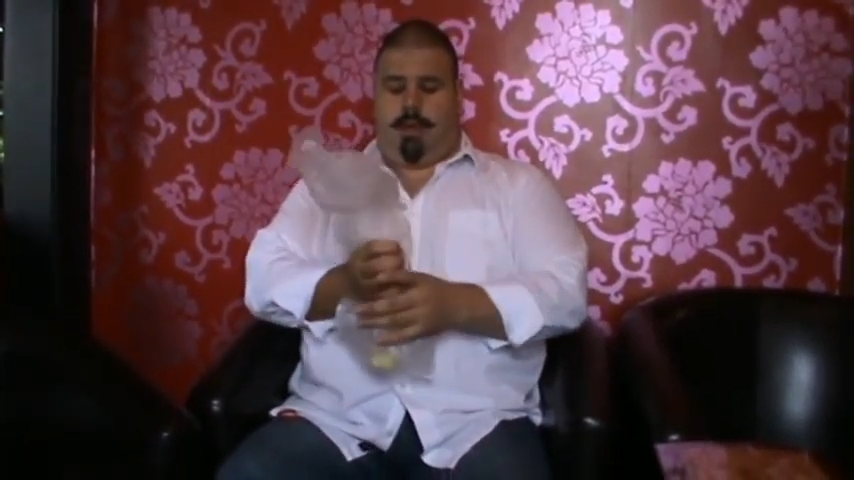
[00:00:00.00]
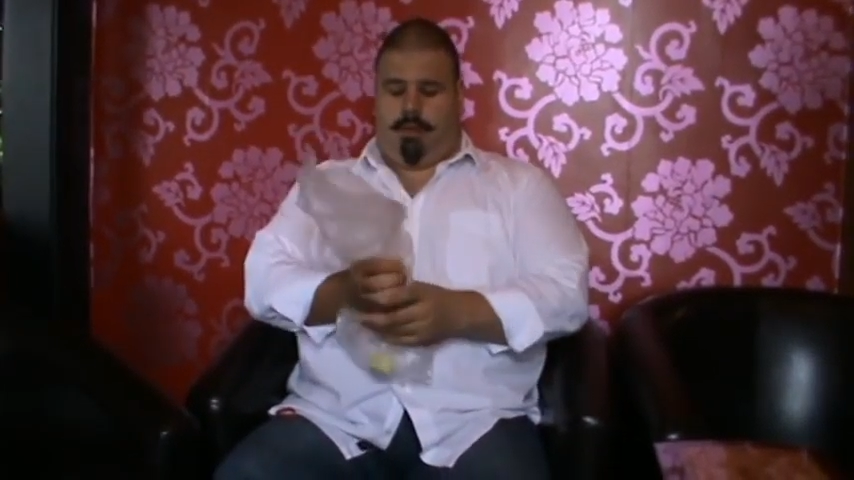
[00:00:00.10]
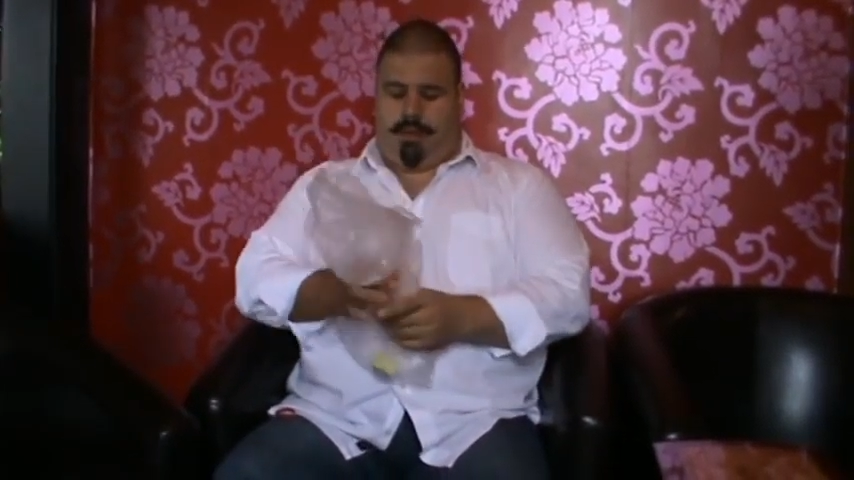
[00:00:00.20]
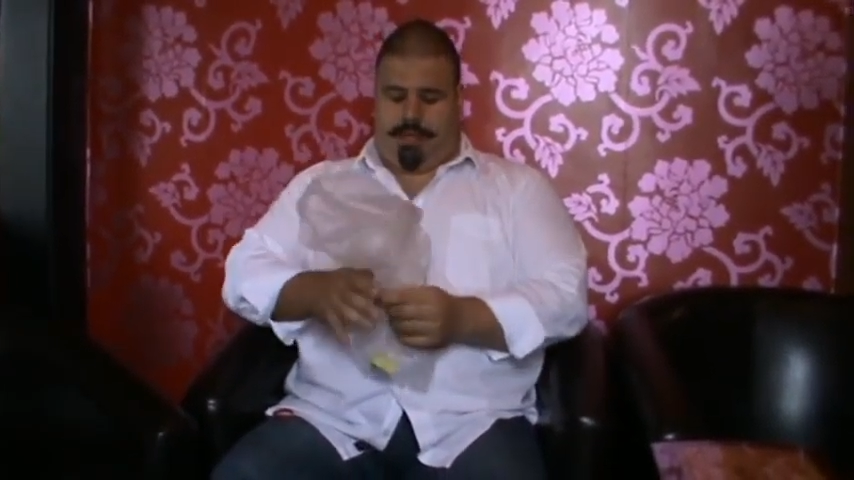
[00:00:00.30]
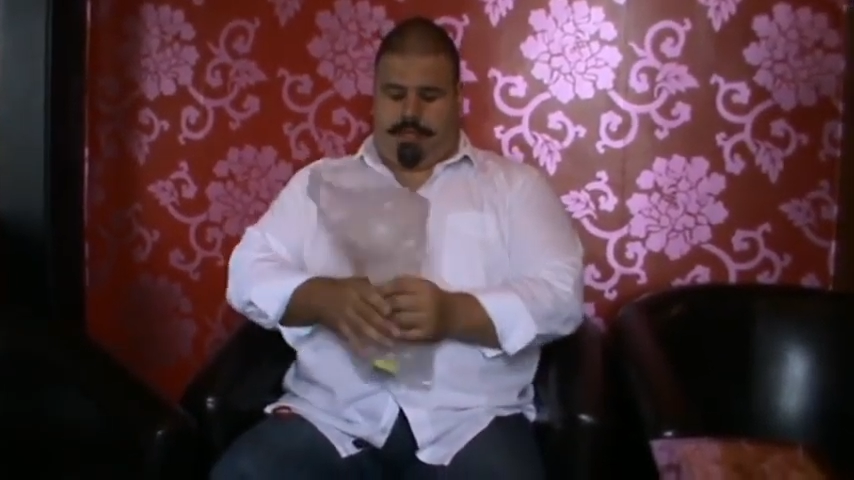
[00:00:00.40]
with the